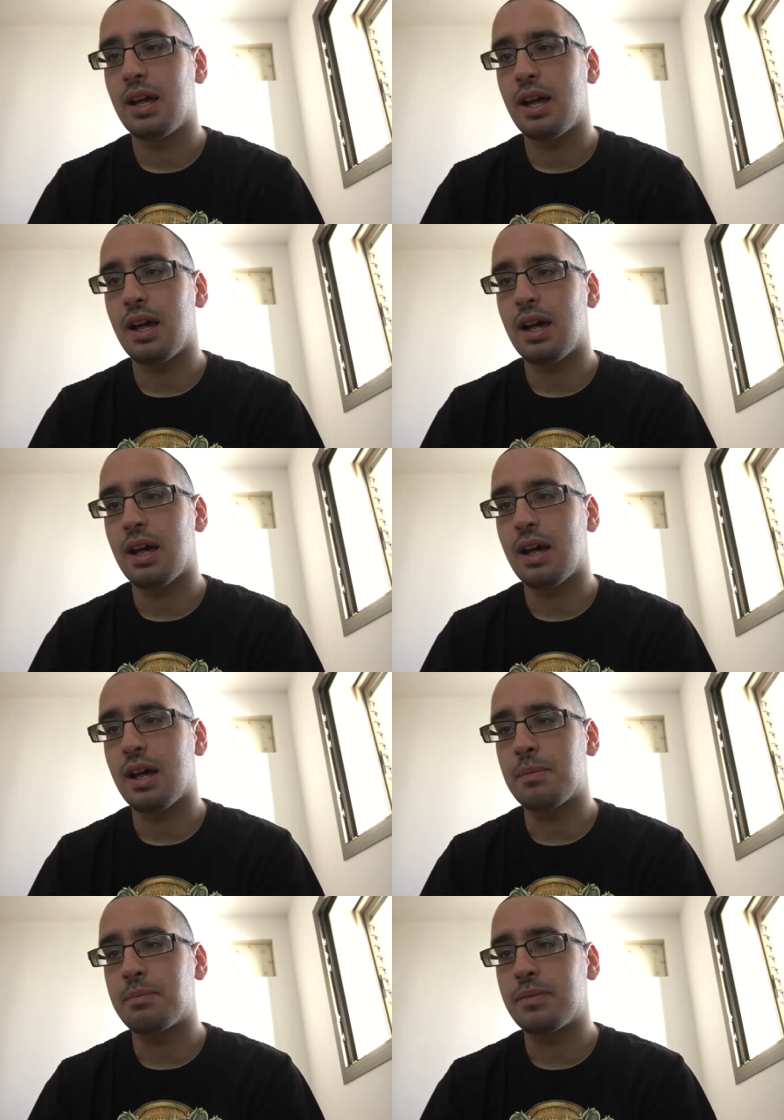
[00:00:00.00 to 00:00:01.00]

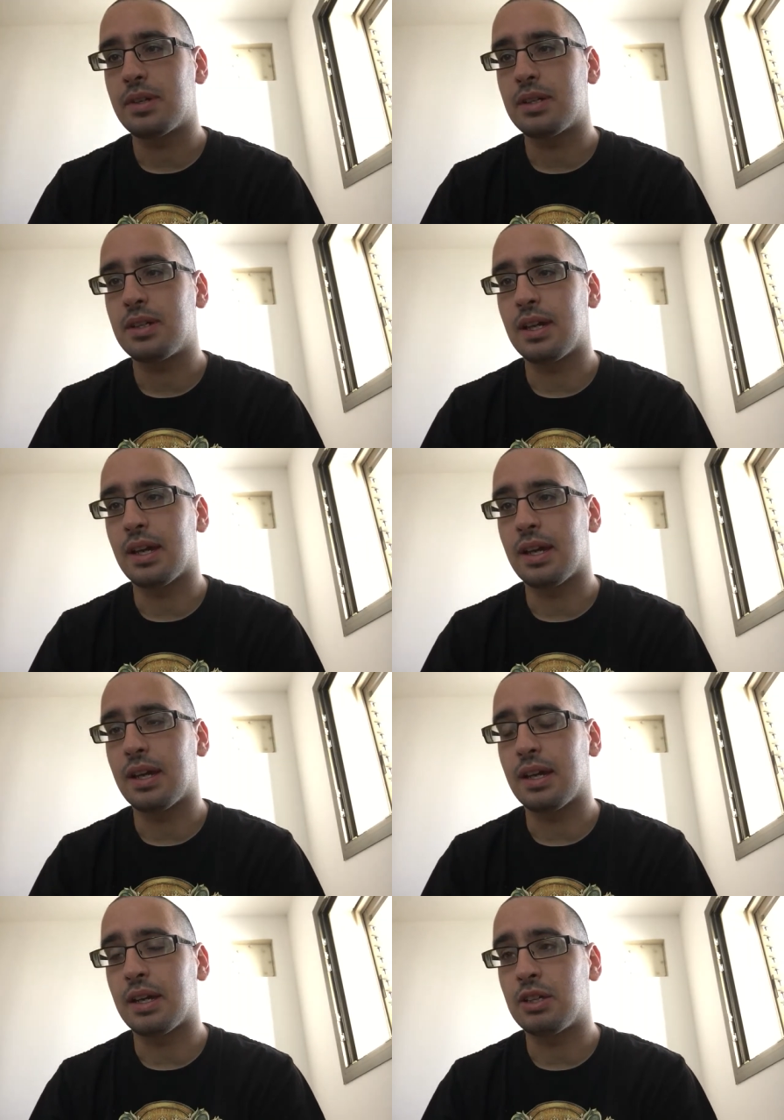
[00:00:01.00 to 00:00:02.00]
Uh,
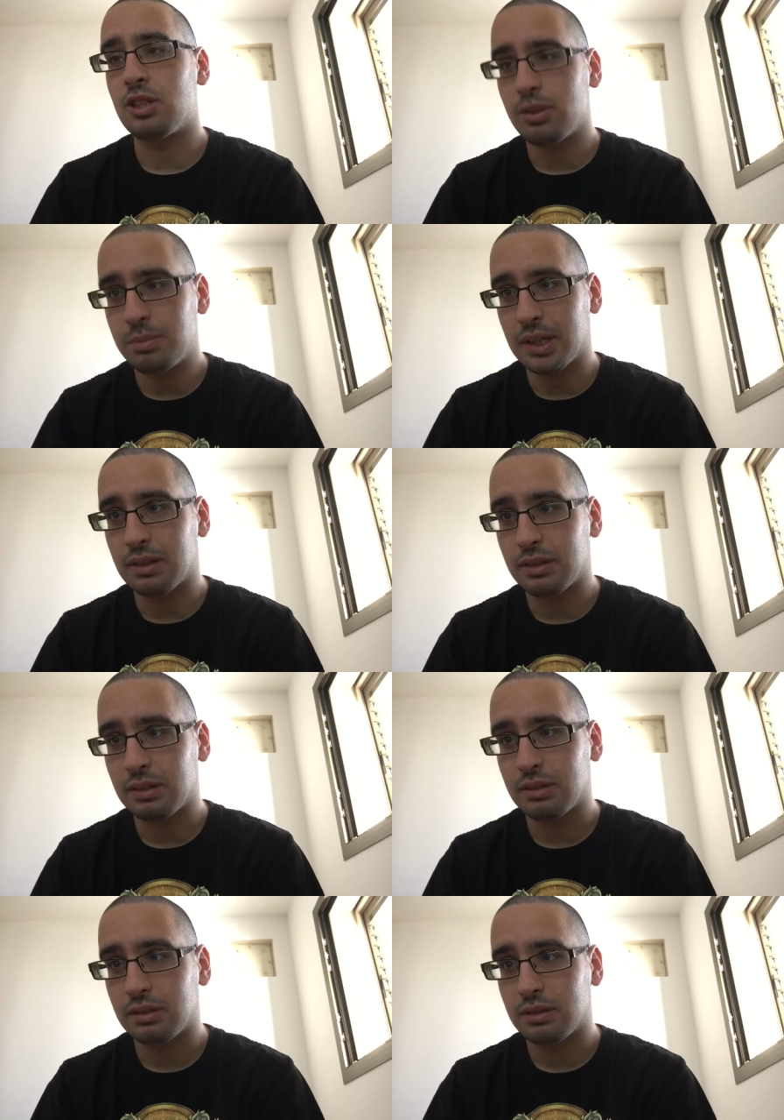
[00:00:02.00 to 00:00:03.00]
the topic
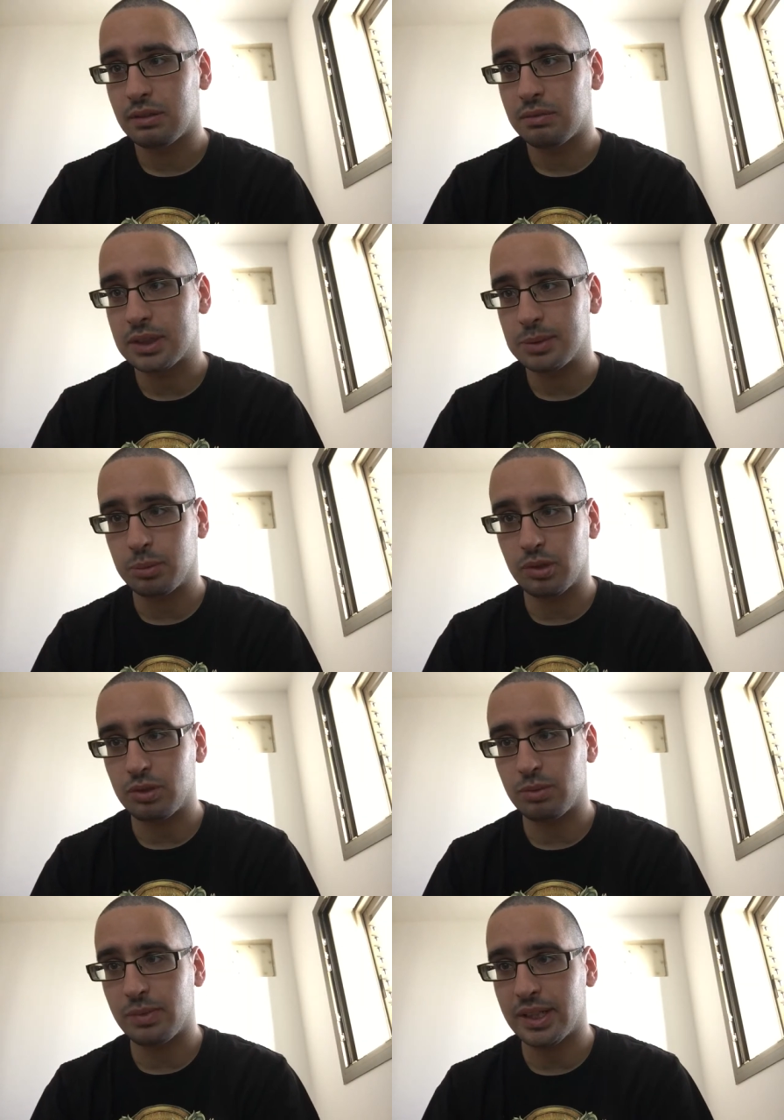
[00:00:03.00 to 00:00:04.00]
was brought
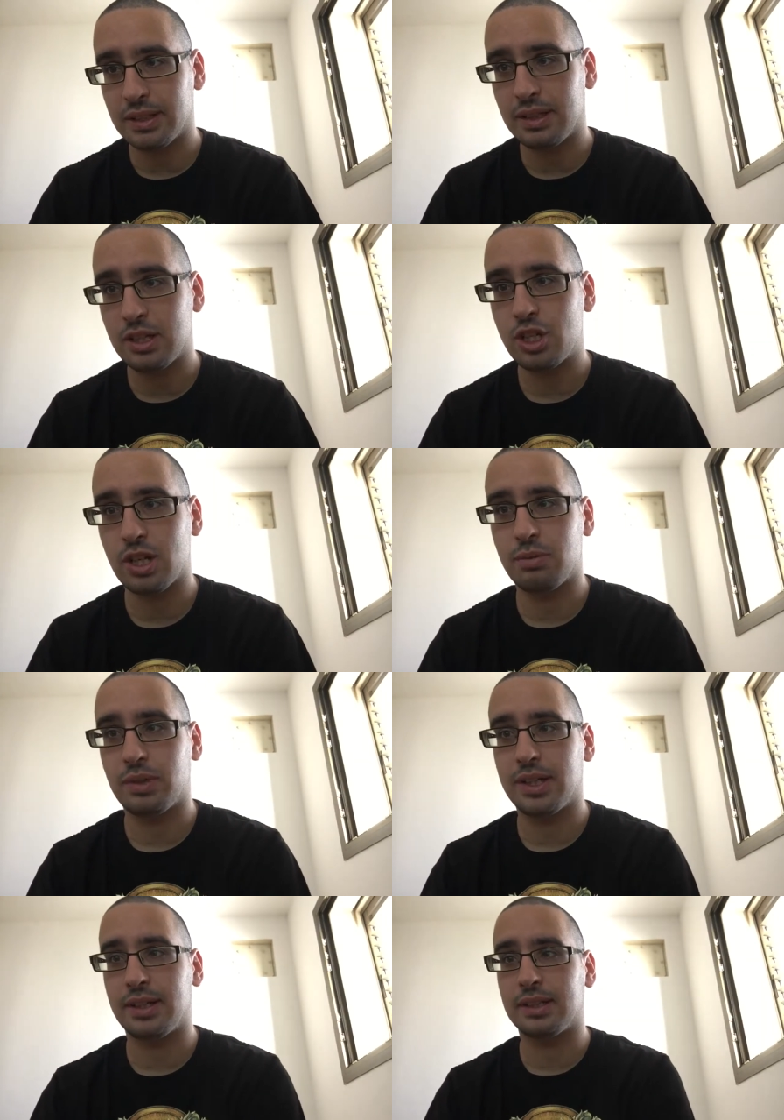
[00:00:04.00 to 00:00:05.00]
to my attention
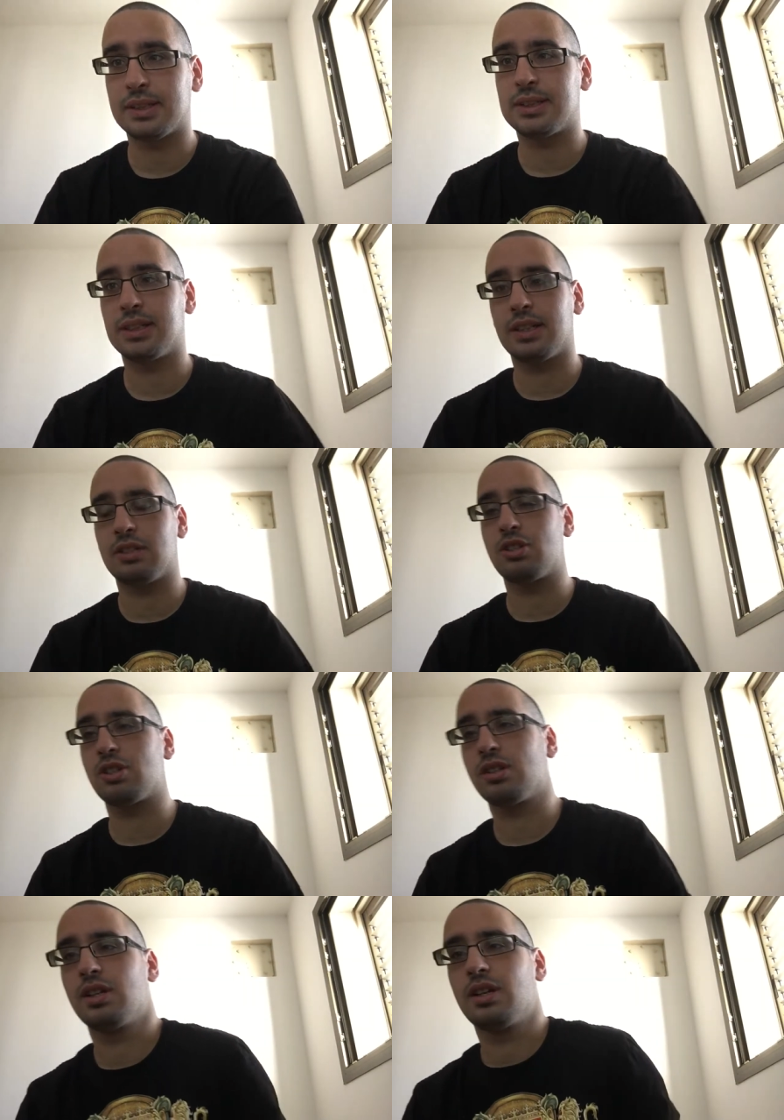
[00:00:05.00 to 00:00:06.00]
when I mm-hmm. researched,
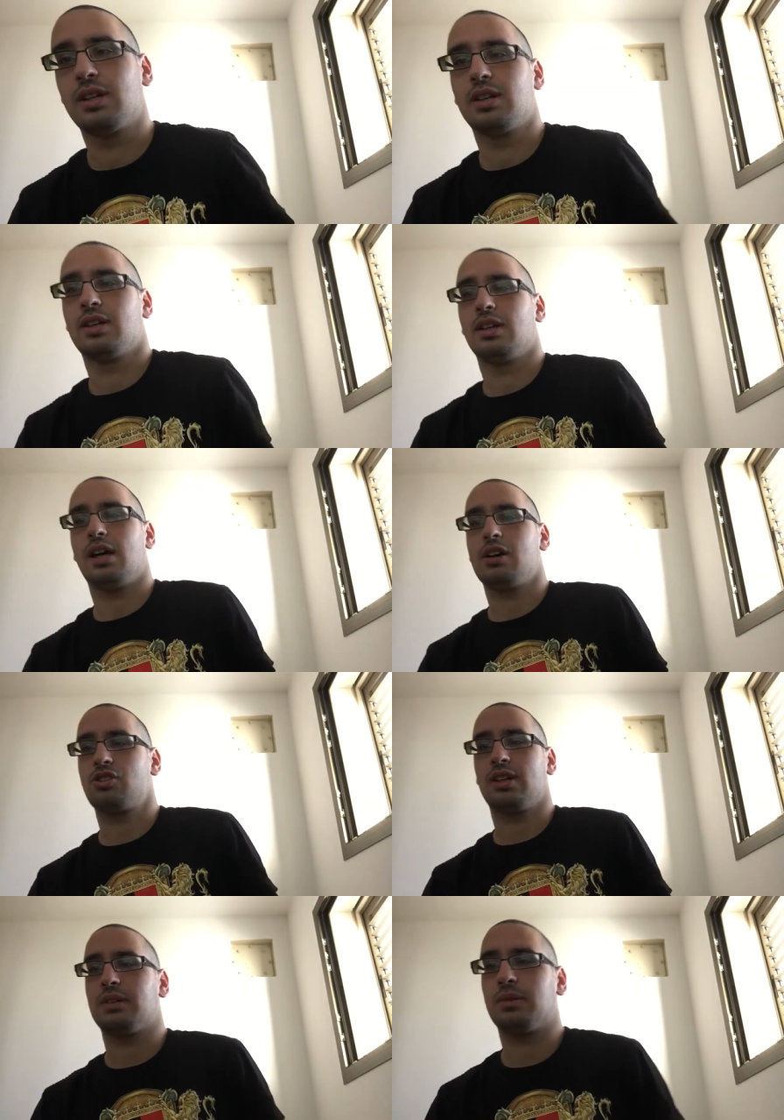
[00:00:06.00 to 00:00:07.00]

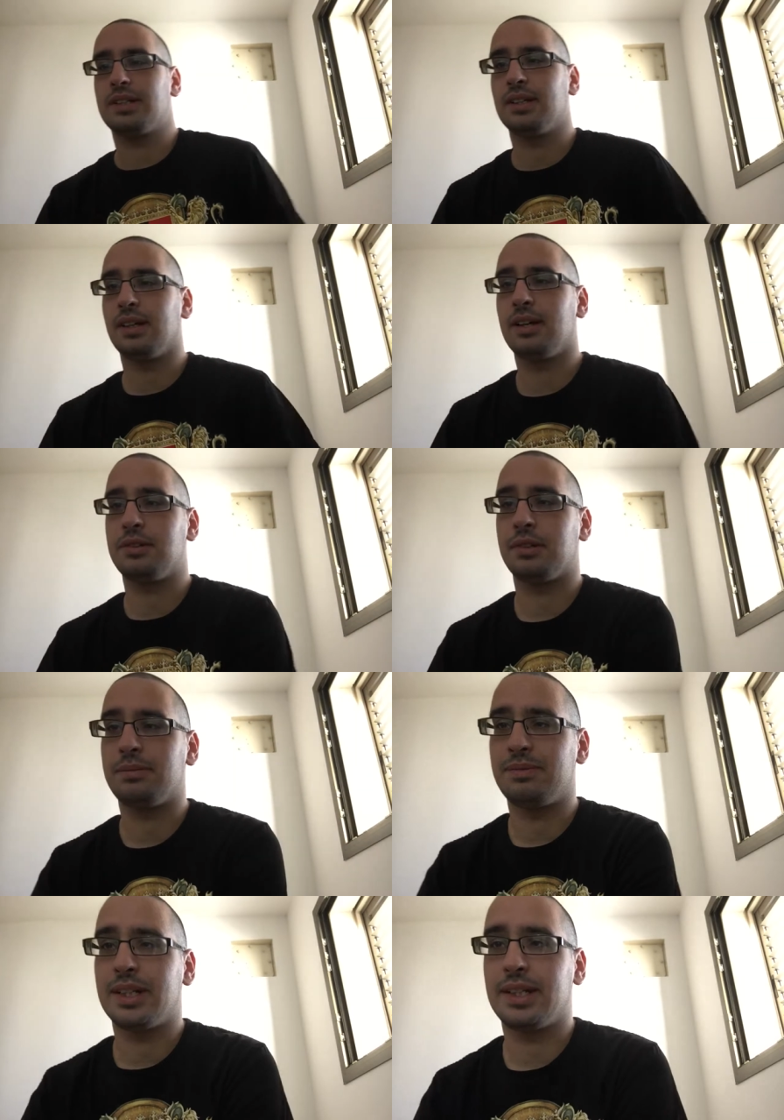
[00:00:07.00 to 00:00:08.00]
actually quite in
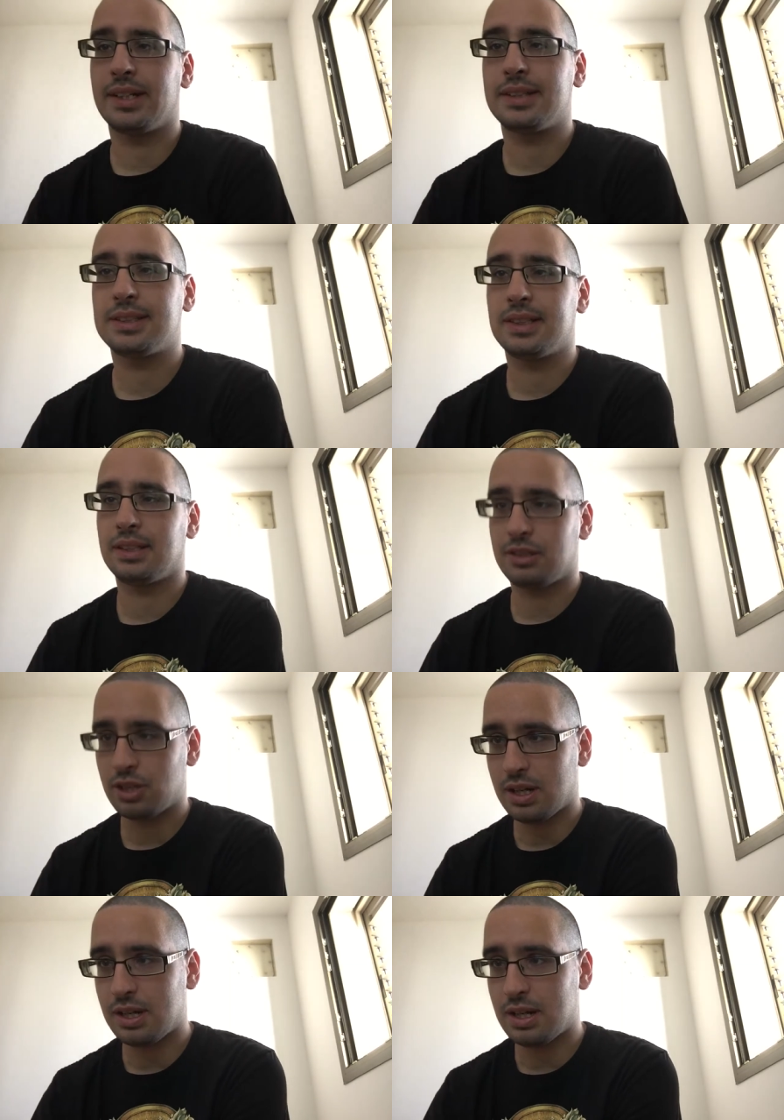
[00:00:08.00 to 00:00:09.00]
random, when I
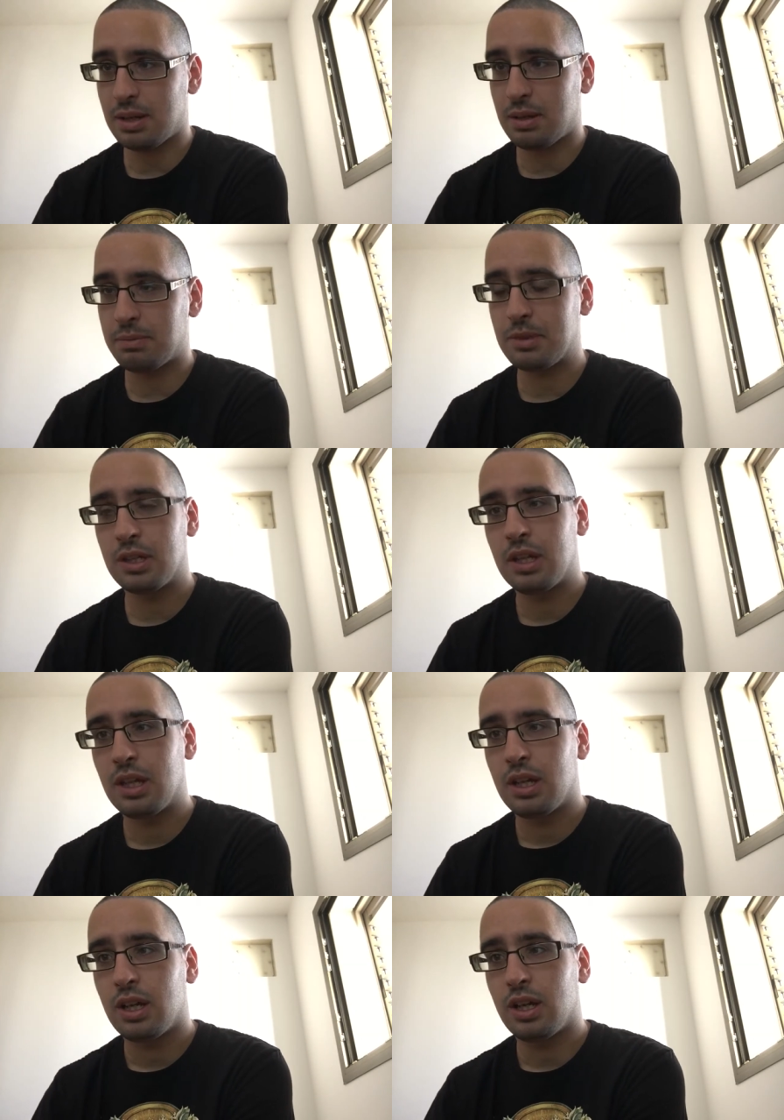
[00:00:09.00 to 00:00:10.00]
researched um,
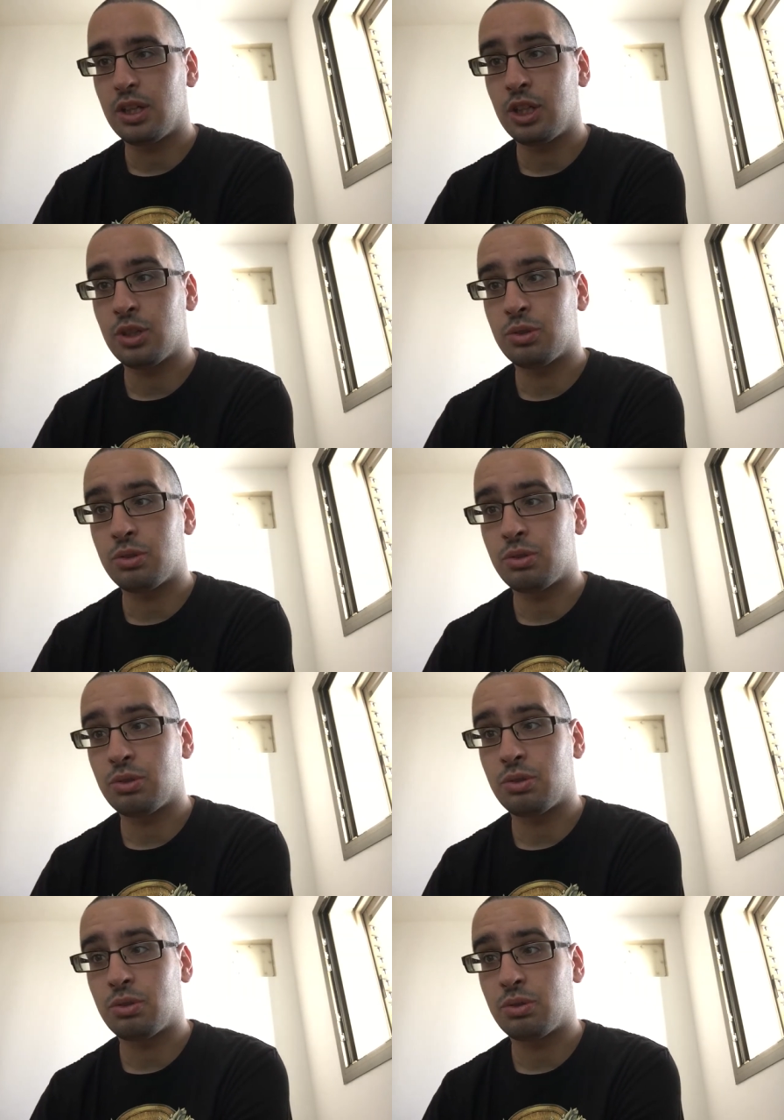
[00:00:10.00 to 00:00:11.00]

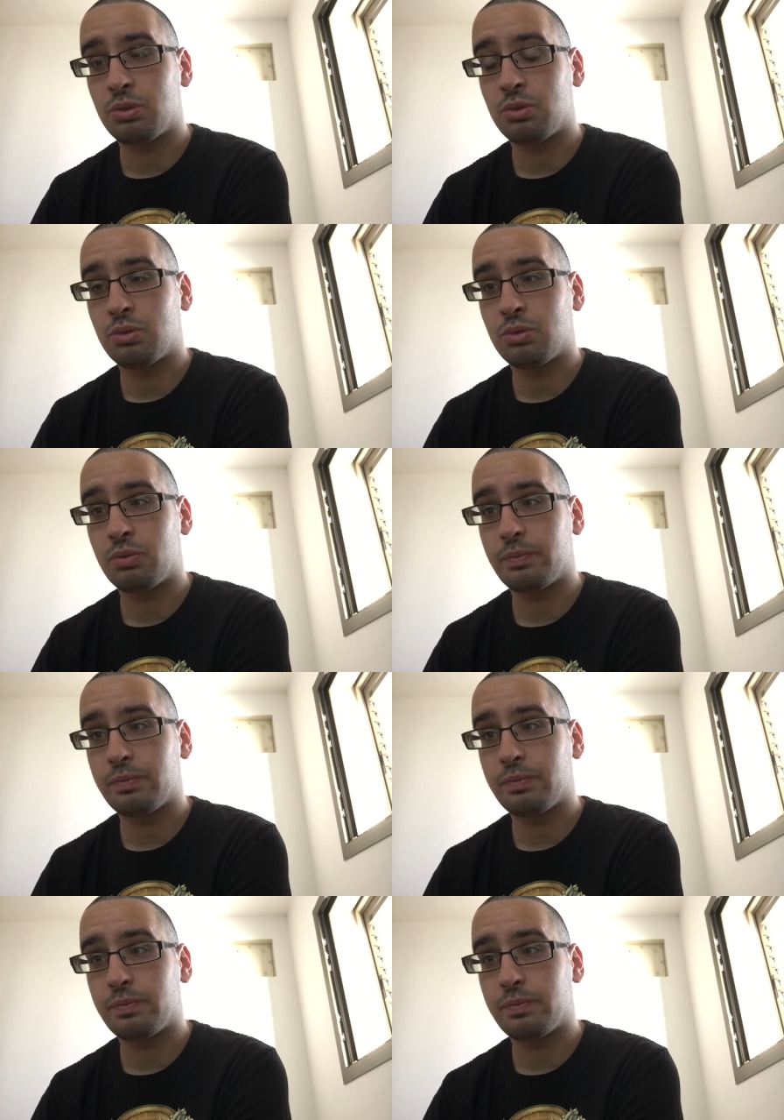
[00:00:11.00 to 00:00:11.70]
new